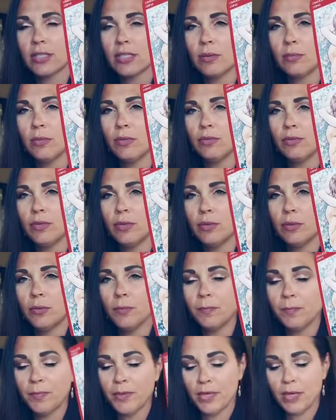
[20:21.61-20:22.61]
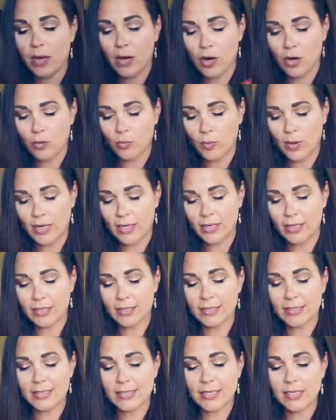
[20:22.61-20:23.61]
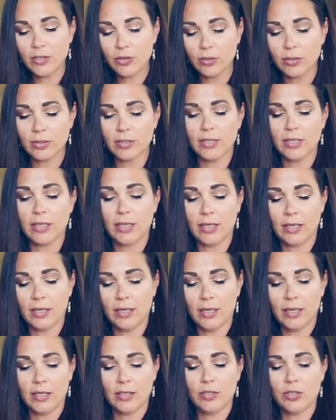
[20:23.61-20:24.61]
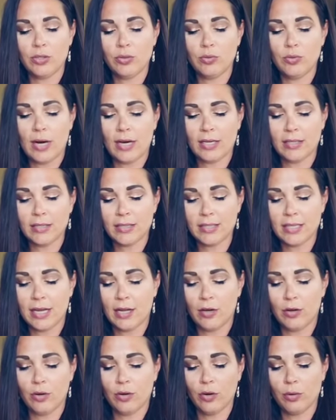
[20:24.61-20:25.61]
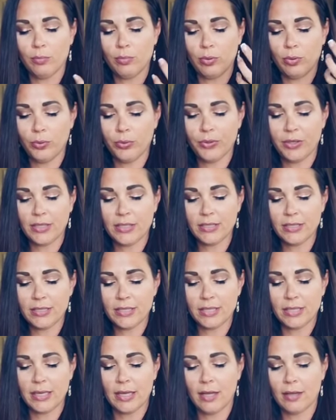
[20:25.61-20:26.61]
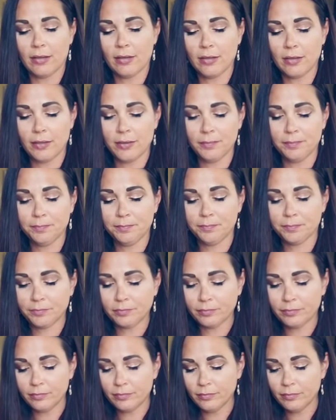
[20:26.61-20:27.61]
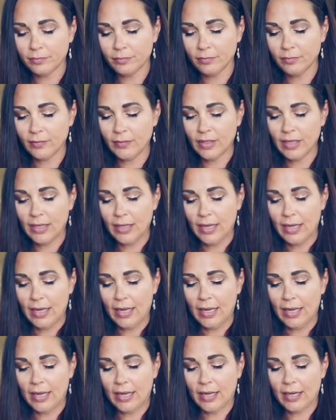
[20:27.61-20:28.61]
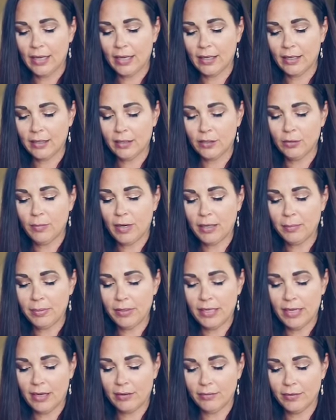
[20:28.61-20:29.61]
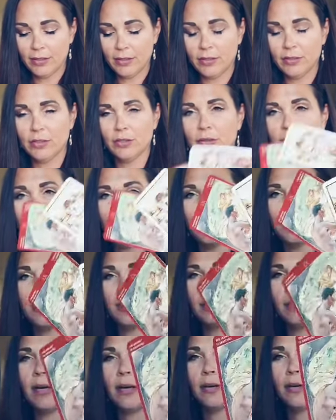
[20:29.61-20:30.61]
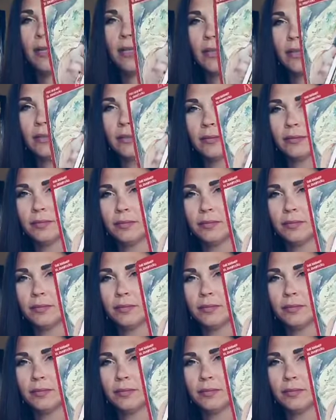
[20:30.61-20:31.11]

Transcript: Some of you are waiting secretly to reconcile or pull things together. And you might be heavy in your thoughts about it.